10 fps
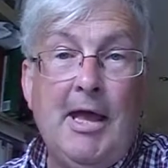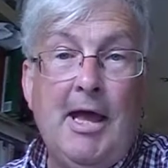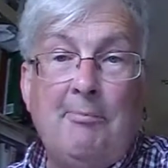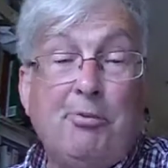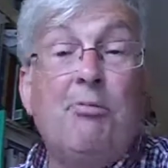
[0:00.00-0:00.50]

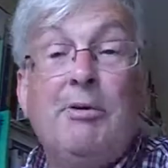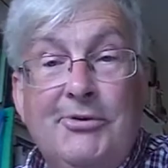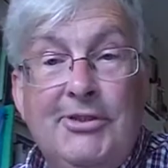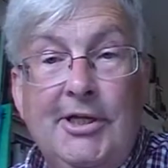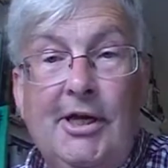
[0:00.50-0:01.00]
a problem
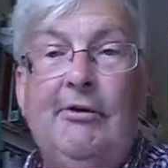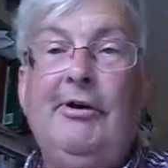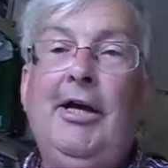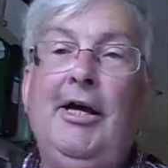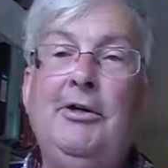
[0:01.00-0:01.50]

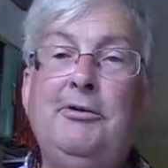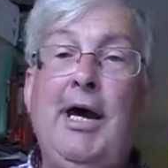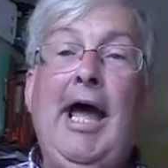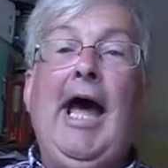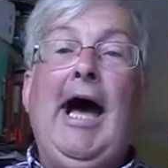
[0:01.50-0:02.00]
scenario,
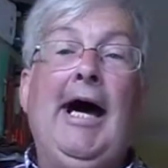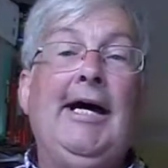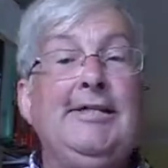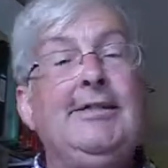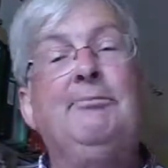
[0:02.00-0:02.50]

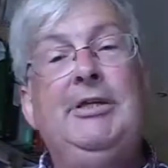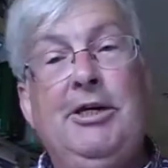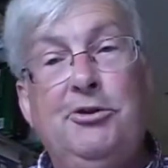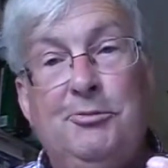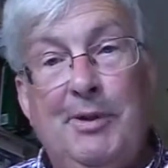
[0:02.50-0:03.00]
somebody
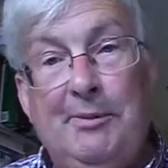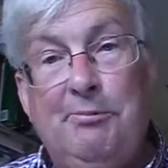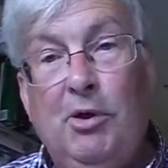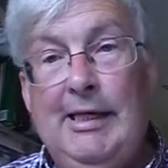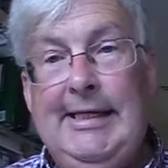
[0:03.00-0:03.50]
who's being
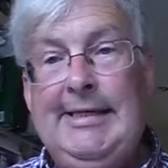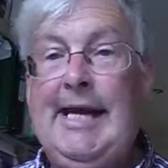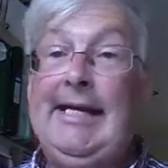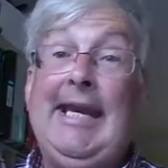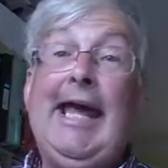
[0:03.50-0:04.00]
bullied
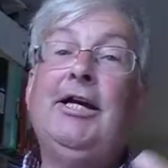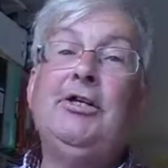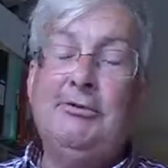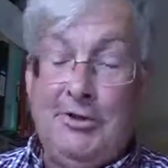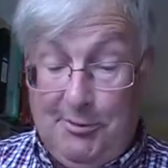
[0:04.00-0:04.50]
and in
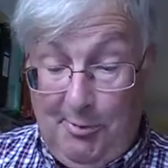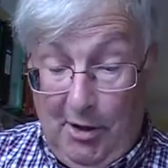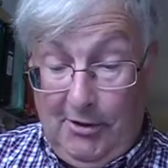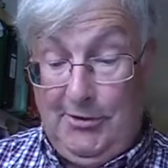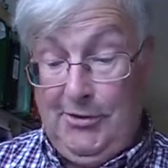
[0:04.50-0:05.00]
anger
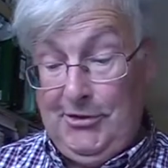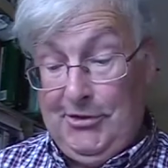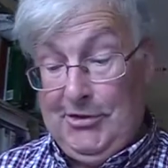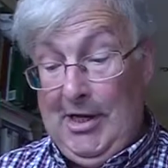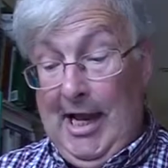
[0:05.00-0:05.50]

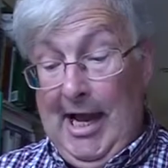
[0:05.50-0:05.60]
responds.